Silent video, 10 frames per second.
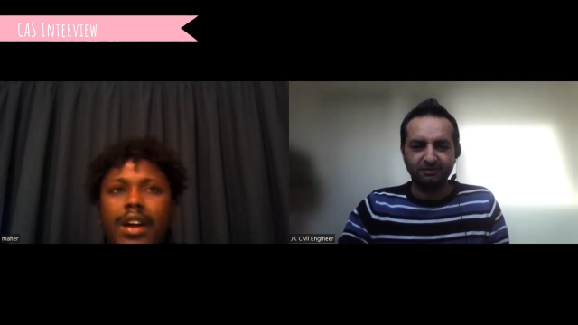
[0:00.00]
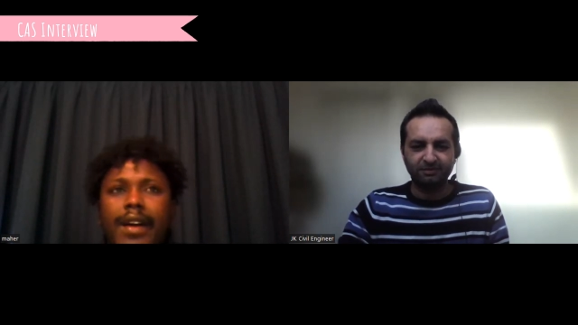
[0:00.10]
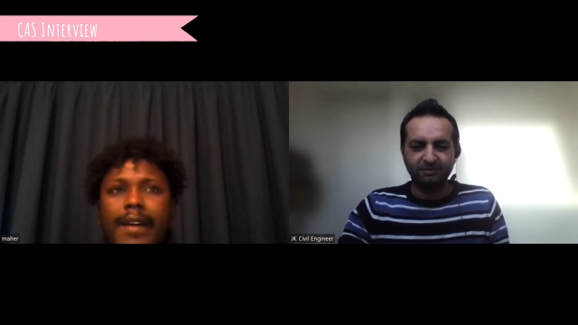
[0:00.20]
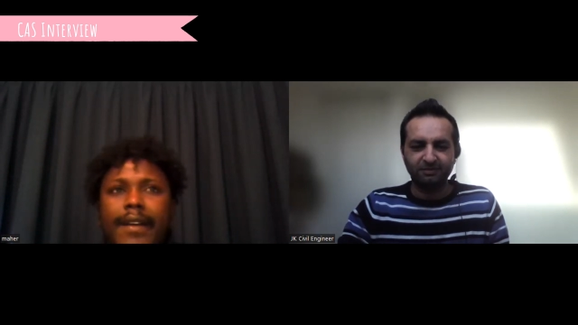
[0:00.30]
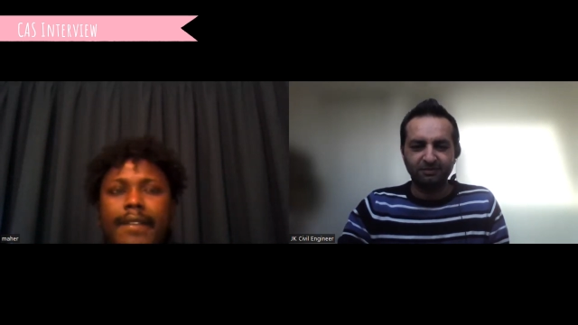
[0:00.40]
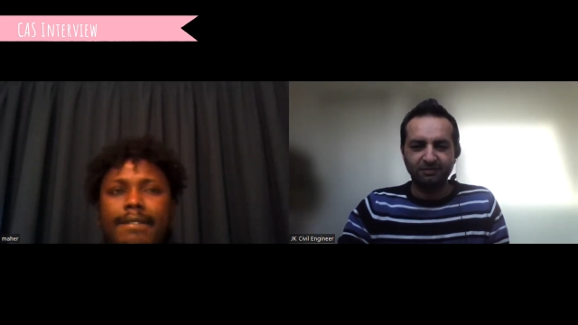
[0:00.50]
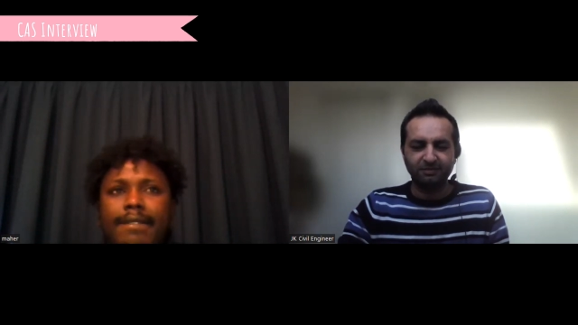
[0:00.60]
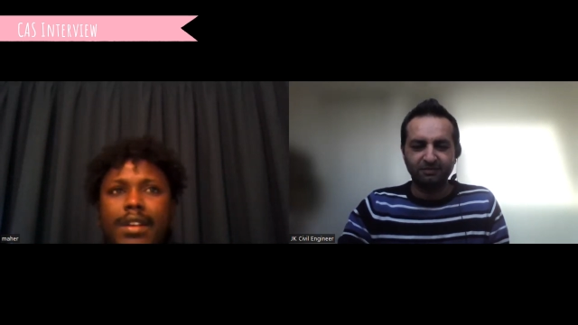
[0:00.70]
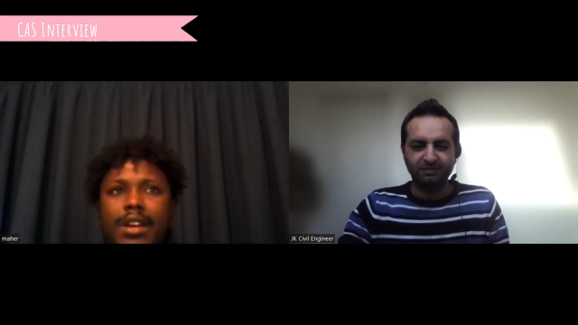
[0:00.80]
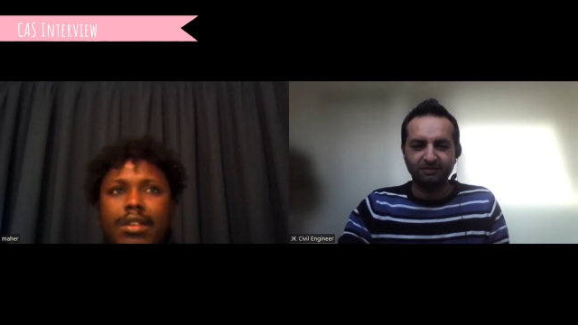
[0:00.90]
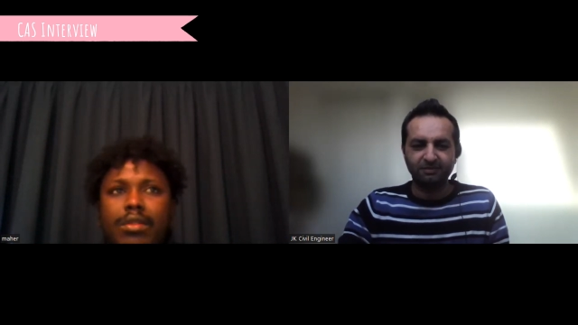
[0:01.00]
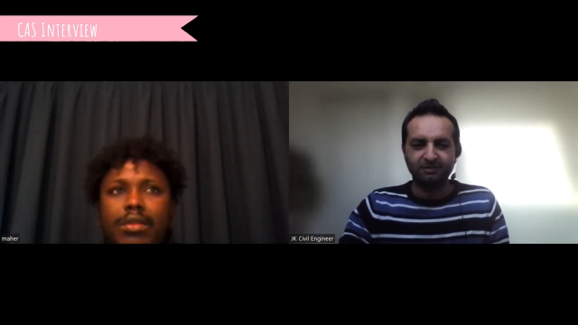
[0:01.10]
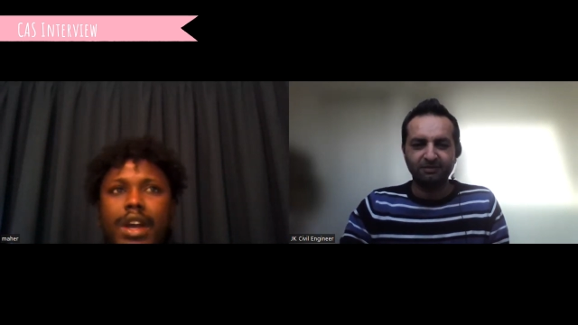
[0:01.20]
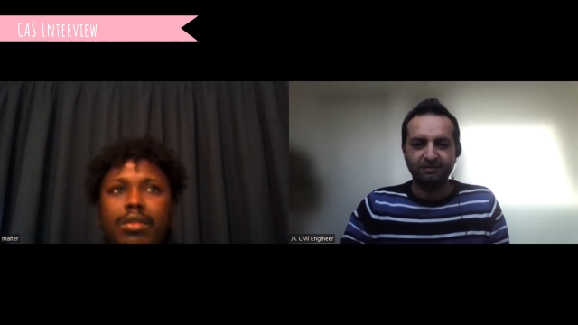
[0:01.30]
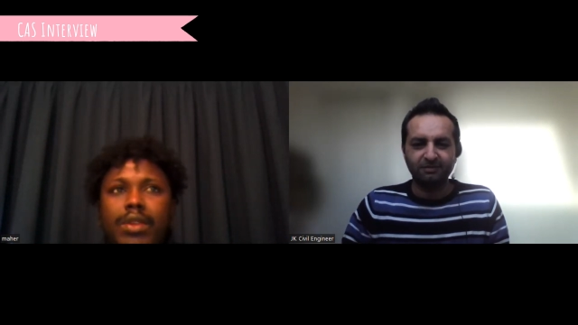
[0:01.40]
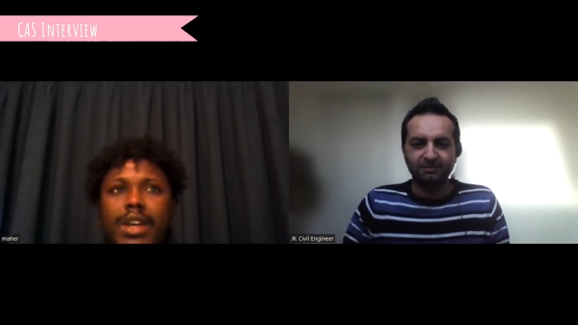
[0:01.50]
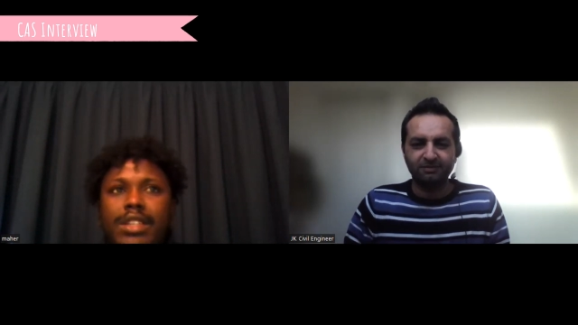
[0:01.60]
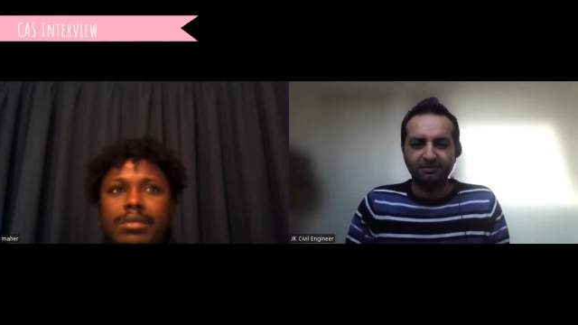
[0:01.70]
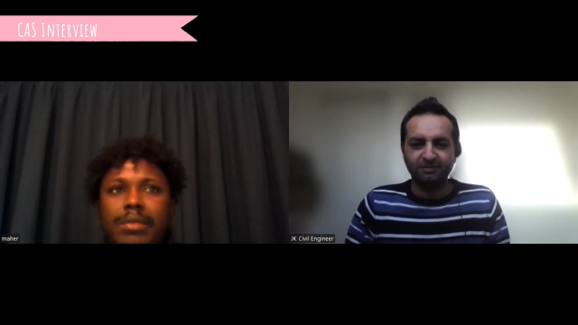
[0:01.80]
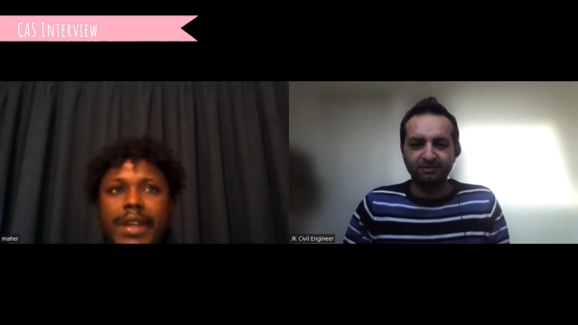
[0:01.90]
Speaker 1: uh, where,
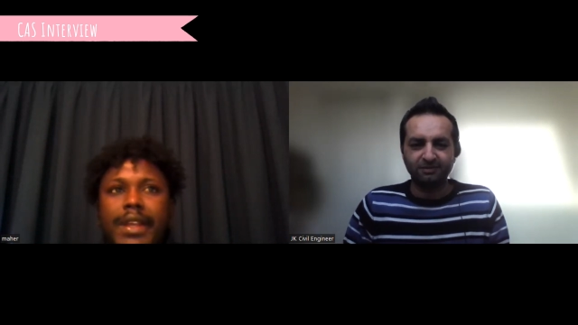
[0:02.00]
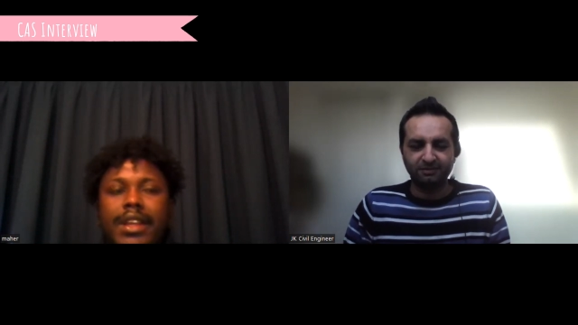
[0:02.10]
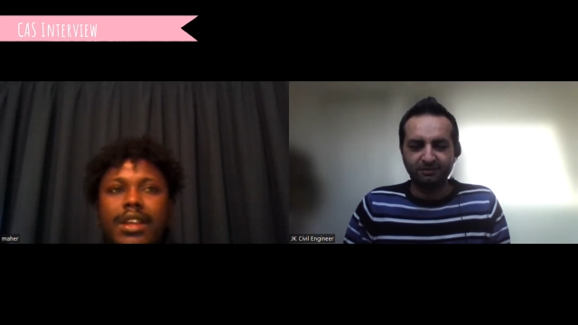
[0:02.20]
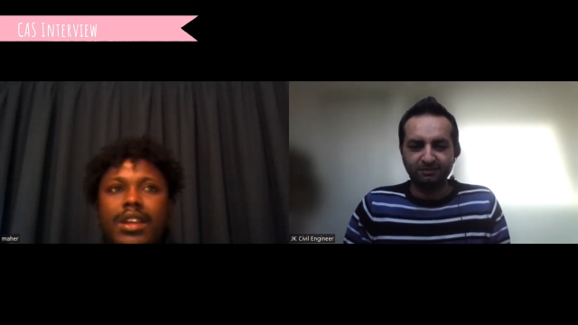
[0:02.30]
where's my